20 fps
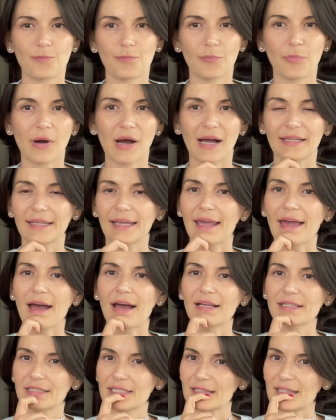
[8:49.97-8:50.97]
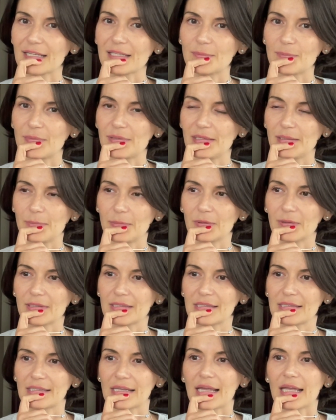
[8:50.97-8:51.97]
podcast that people are
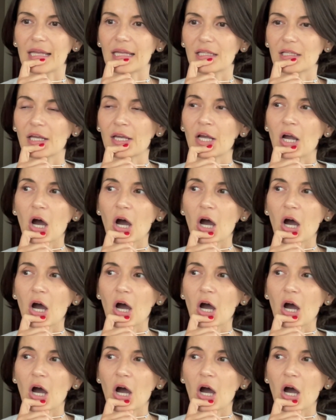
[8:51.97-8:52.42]
saying, like,